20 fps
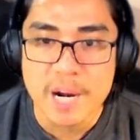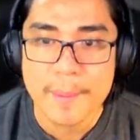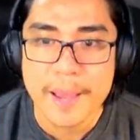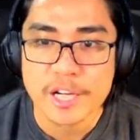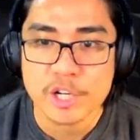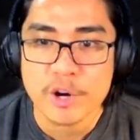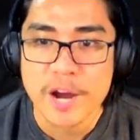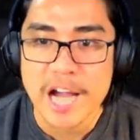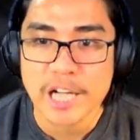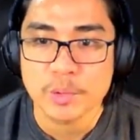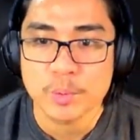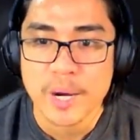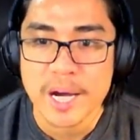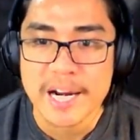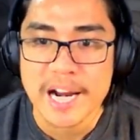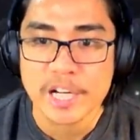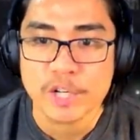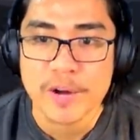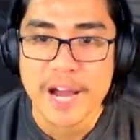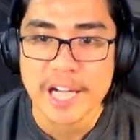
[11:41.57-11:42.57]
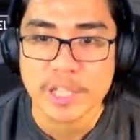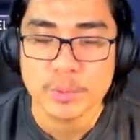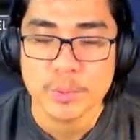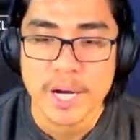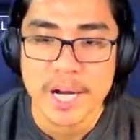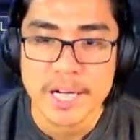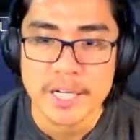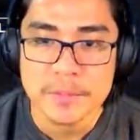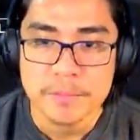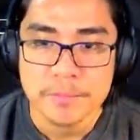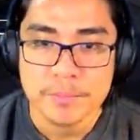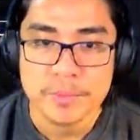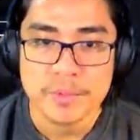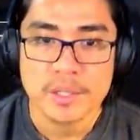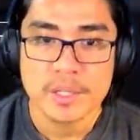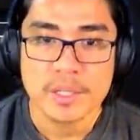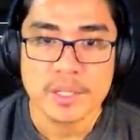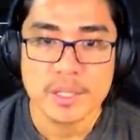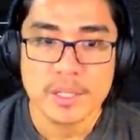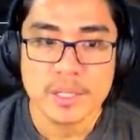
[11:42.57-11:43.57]
him. I cracked one. I cracked one.
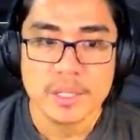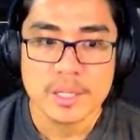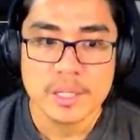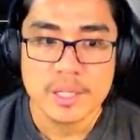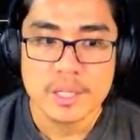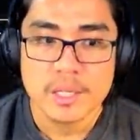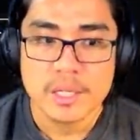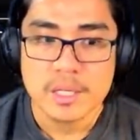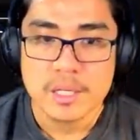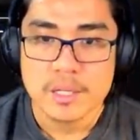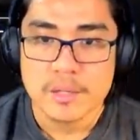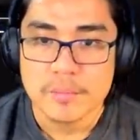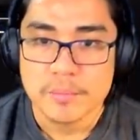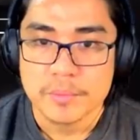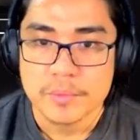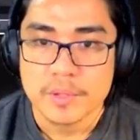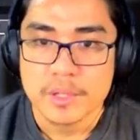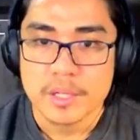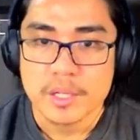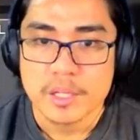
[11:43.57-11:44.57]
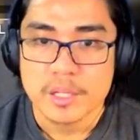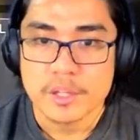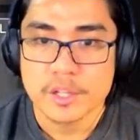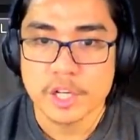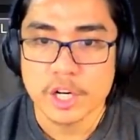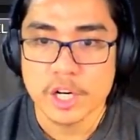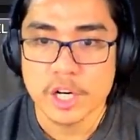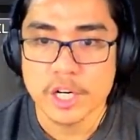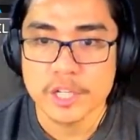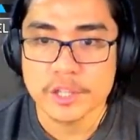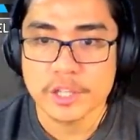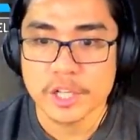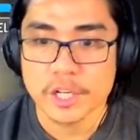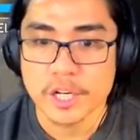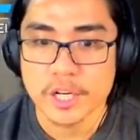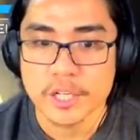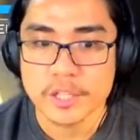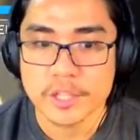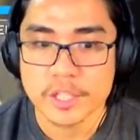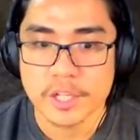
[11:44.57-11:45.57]
Yeah, they're healing in there. They're hurt. They're
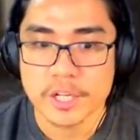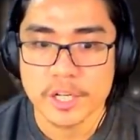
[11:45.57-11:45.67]
hurt. They're